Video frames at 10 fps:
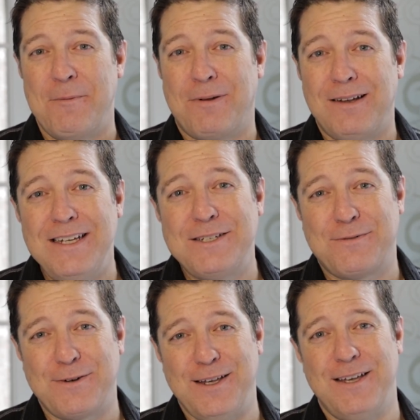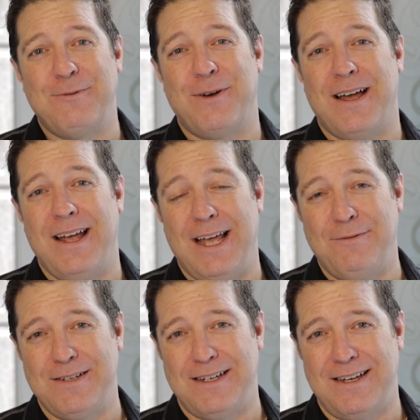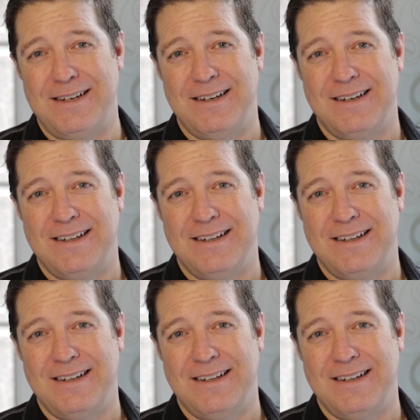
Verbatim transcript: please forget what I have done.